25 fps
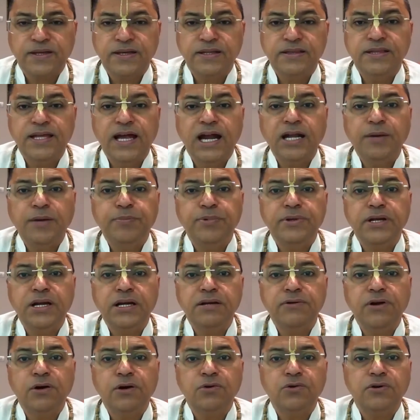In that
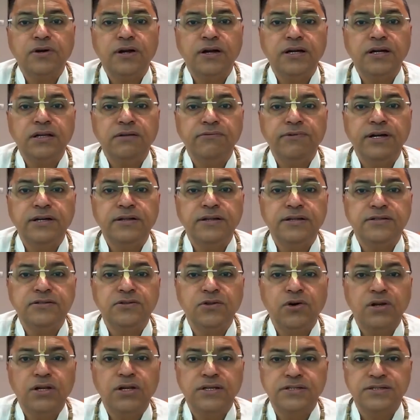period, we have to cultivate this
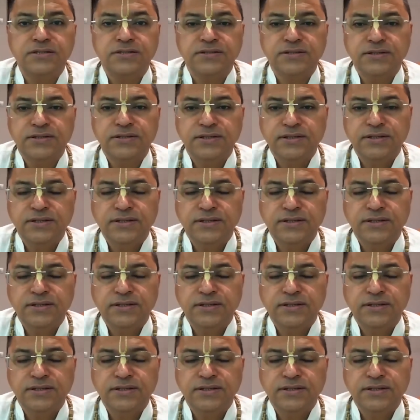knowledge